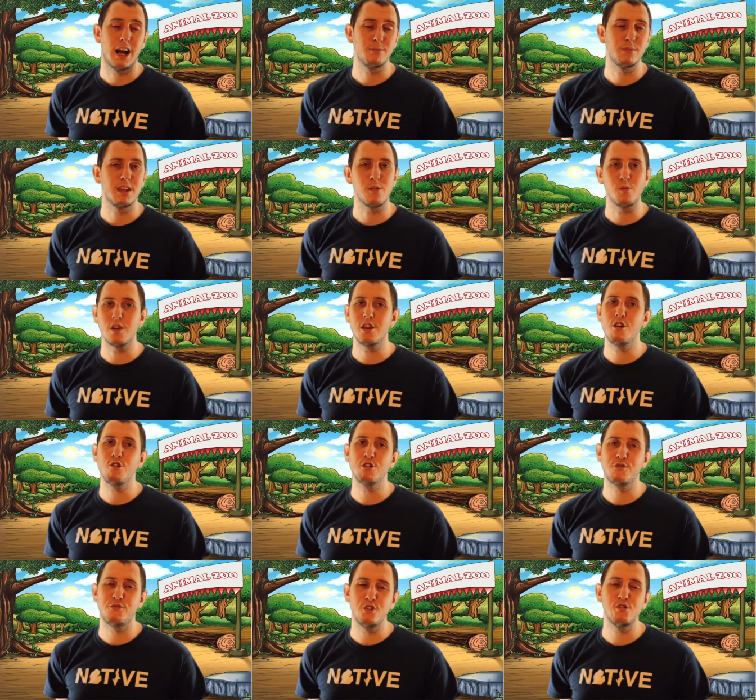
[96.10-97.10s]
I mean, we
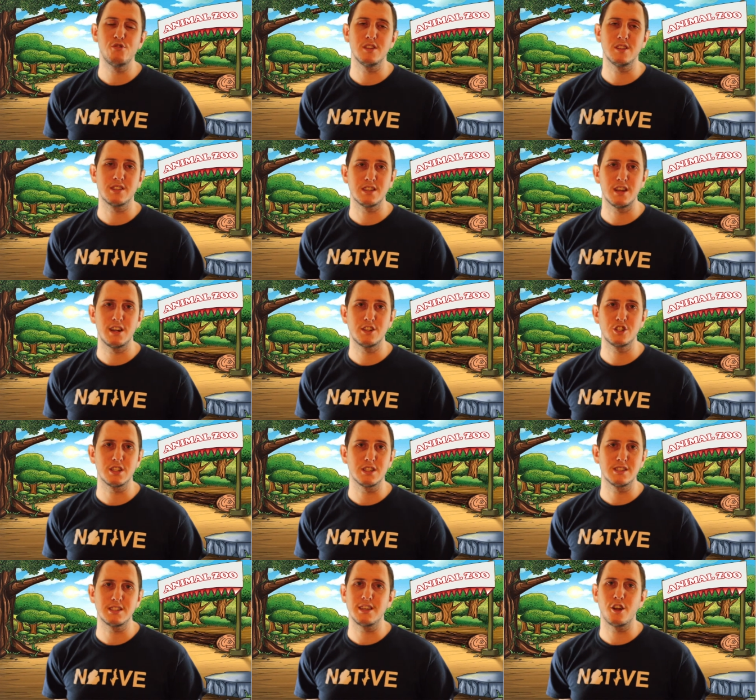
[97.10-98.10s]
use food and such
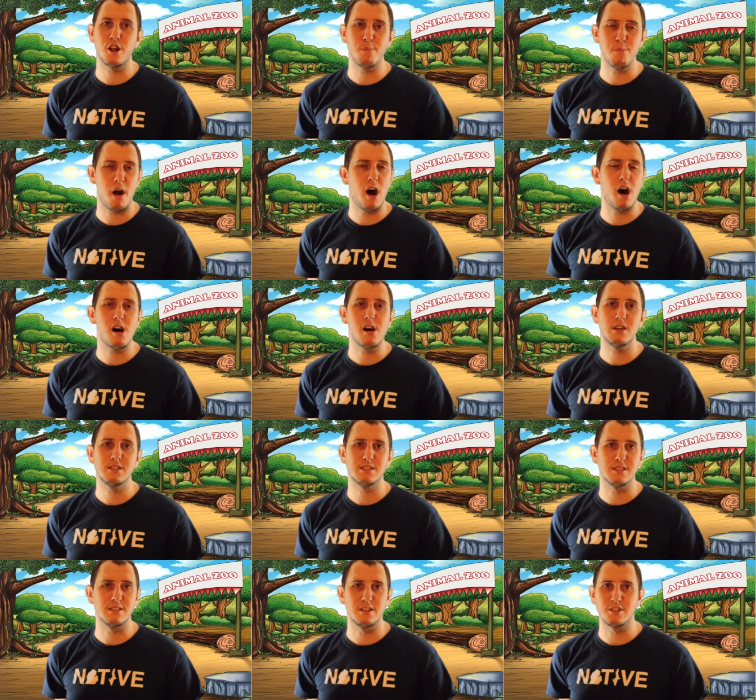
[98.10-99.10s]
to see their
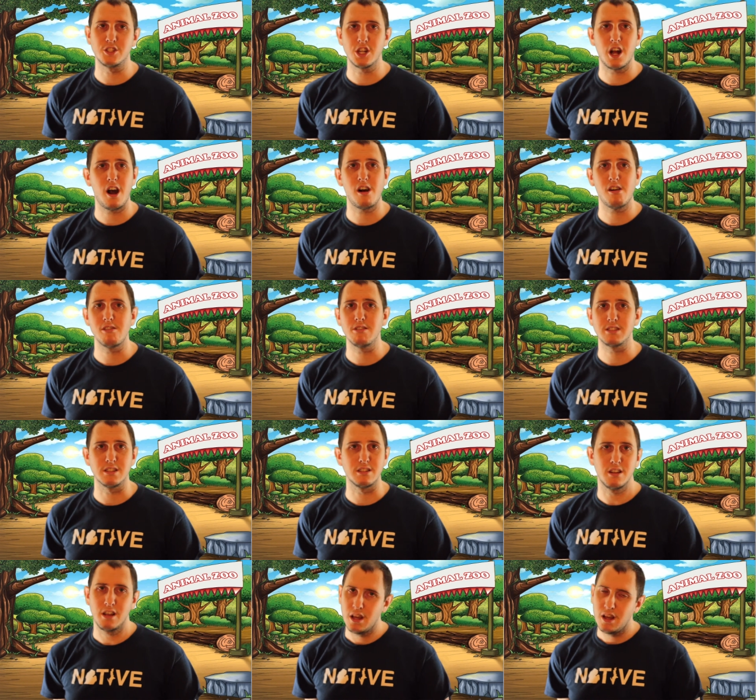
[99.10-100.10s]
paws and their jaws
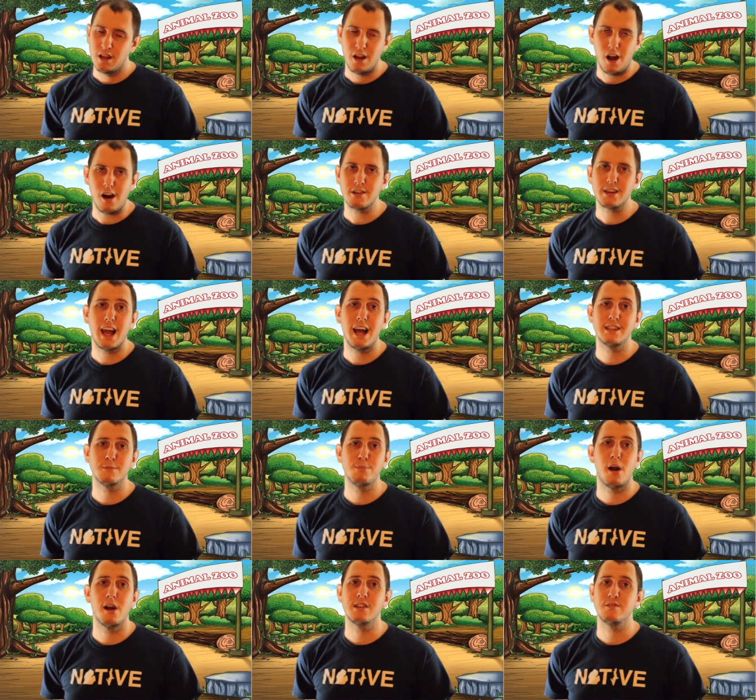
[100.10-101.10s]
and all kinds
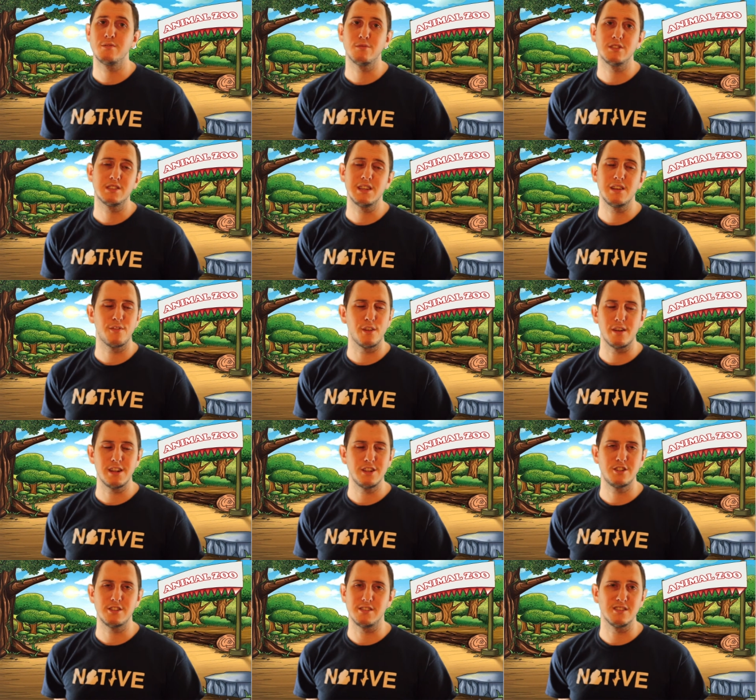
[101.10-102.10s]
of parts of them to see if they're
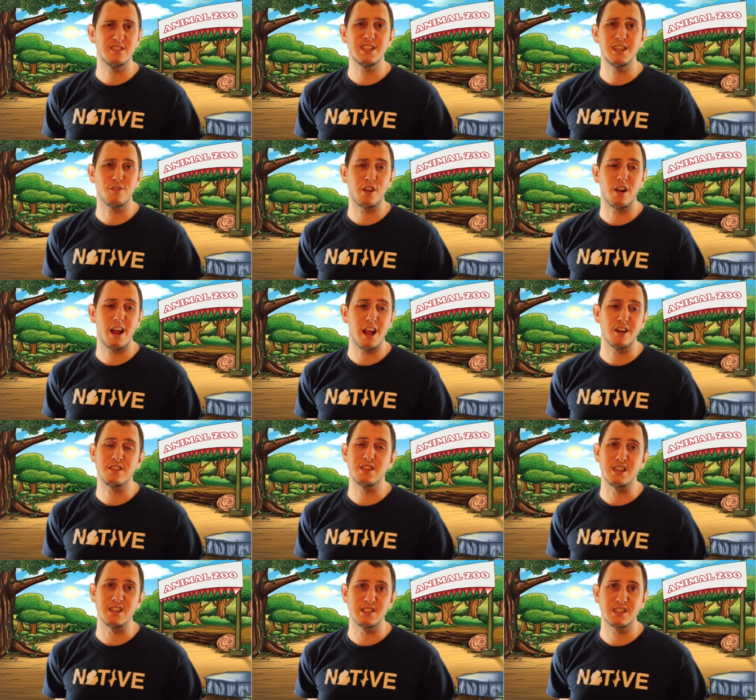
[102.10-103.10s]
injured and see if they're
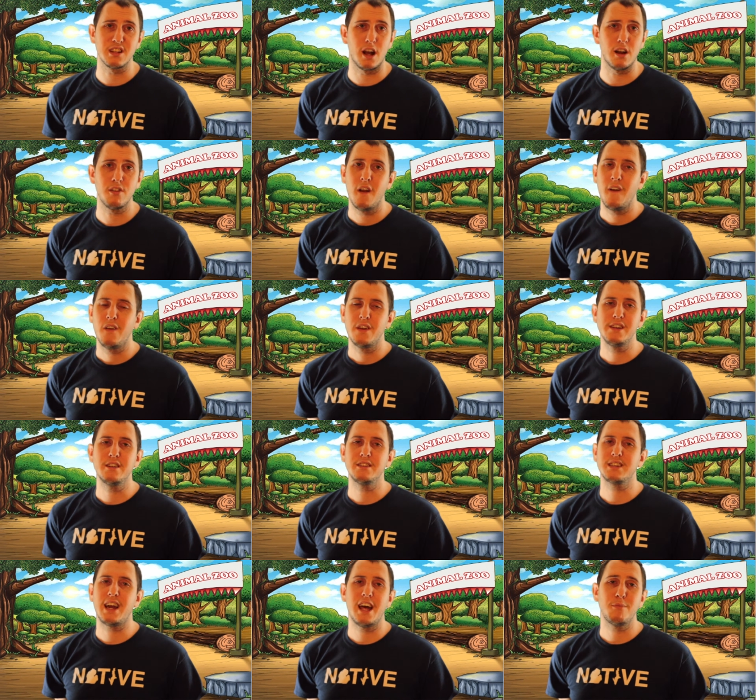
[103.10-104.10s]
healthy and stuff. You
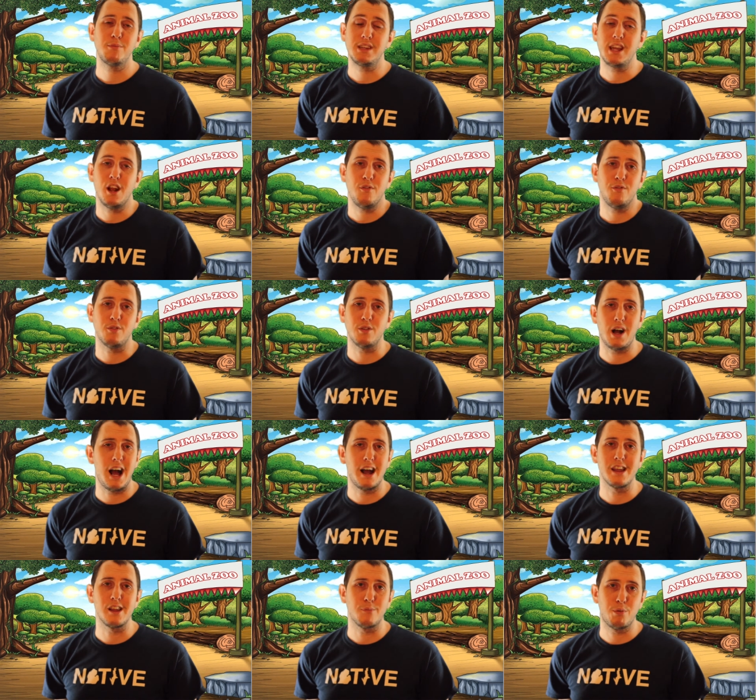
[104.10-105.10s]
just got to be careful
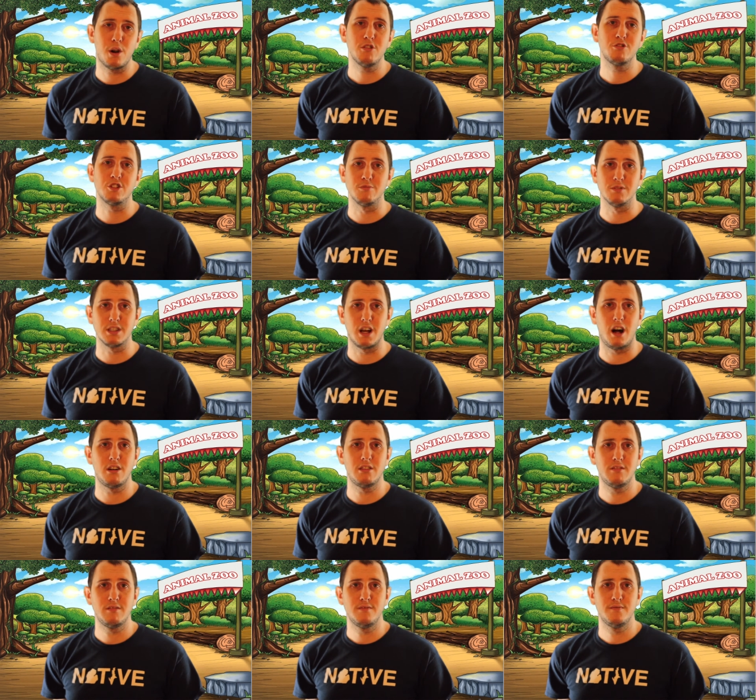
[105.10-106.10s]
how you approach them is
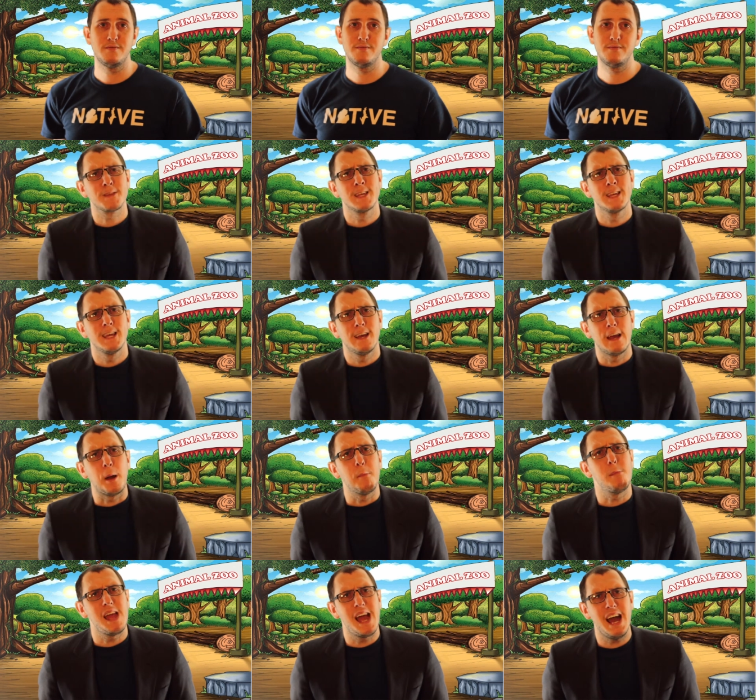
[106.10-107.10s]
all.
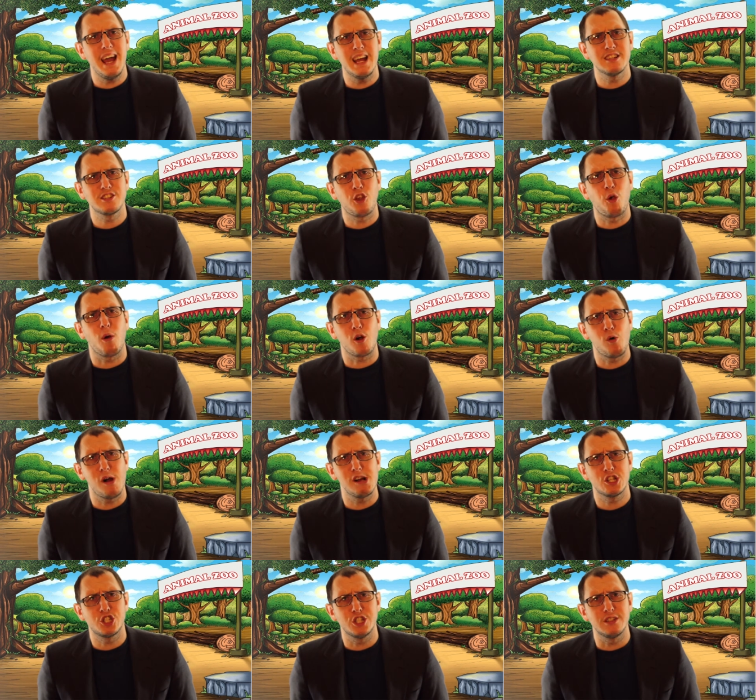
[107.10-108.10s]
May I ask you a
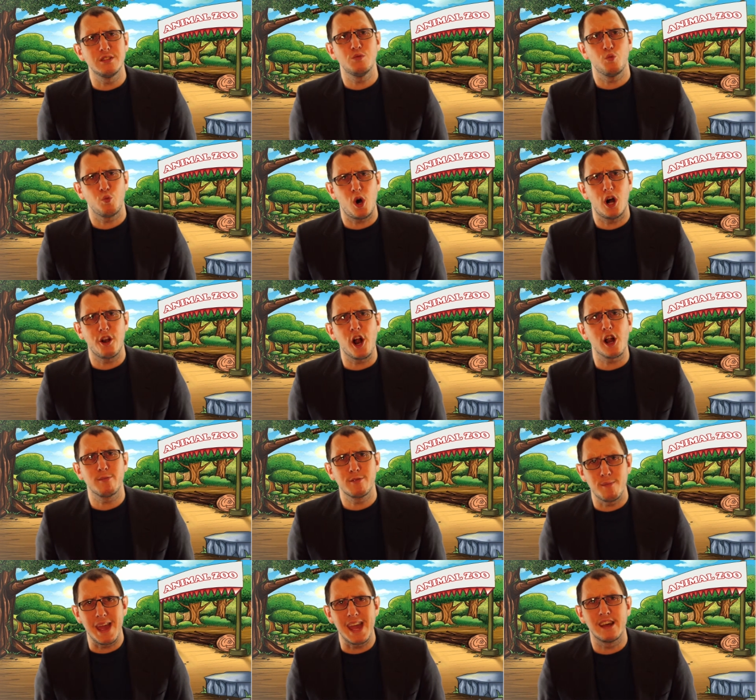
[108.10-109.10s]
question,
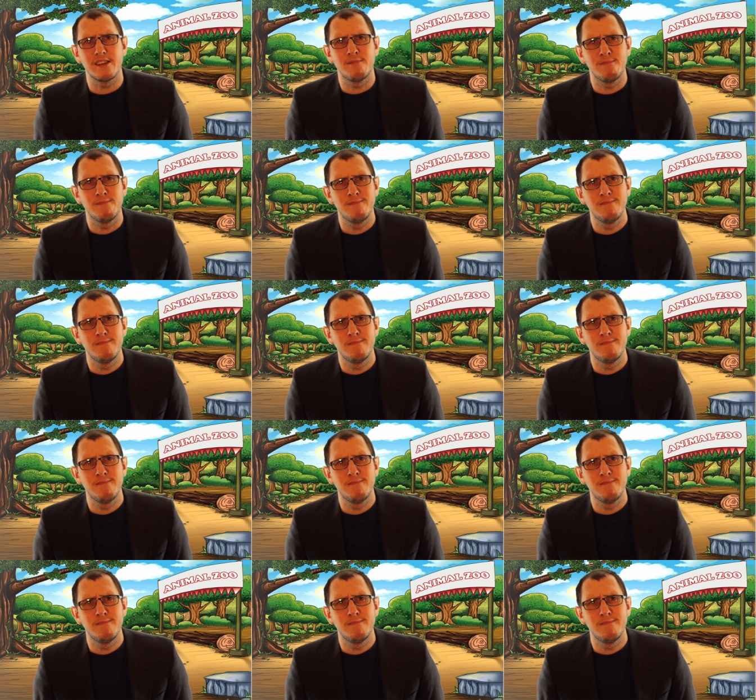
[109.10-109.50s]
one-armed man?